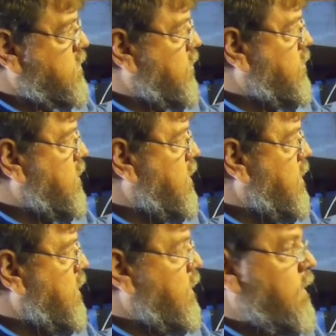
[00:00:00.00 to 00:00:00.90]
stock.
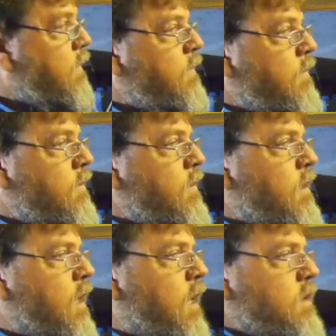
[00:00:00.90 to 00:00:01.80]

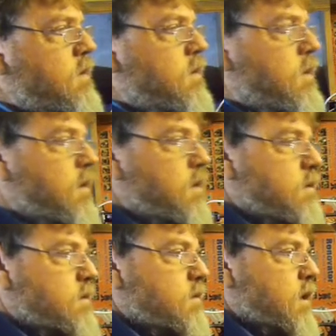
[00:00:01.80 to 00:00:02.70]
And
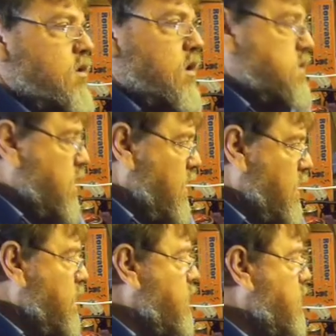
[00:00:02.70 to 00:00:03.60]

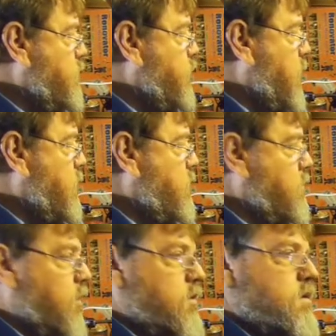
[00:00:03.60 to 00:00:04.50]
interestingly enough, out of the
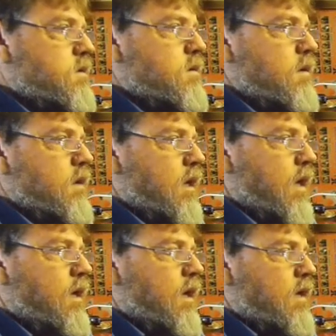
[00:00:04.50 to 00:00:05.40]
box, it
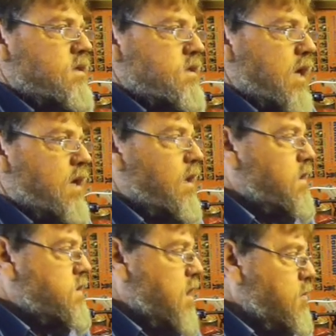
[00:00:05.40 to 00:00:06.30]
had exactly
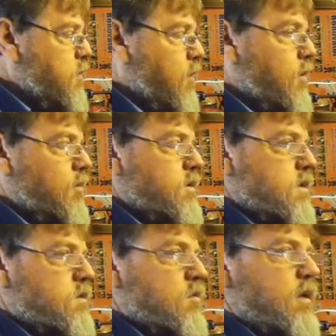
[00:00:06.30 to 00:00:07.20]
the same problem as
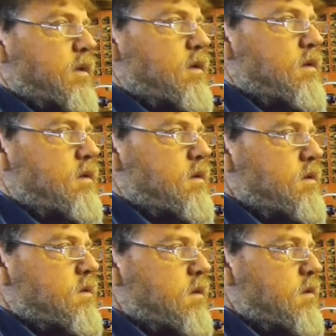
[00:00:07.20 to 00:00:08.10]
this one.
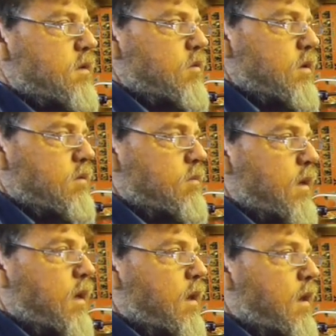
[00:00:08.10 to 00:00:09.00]
So it will
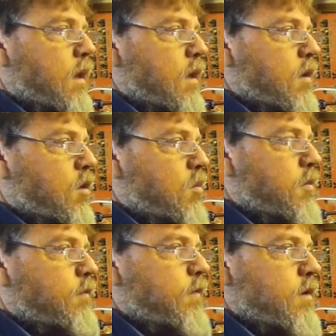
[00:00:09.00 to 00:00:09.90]
group
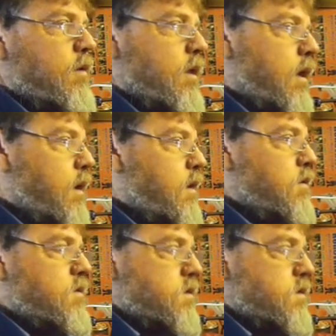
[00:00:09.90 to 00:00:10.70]
a few and then you'll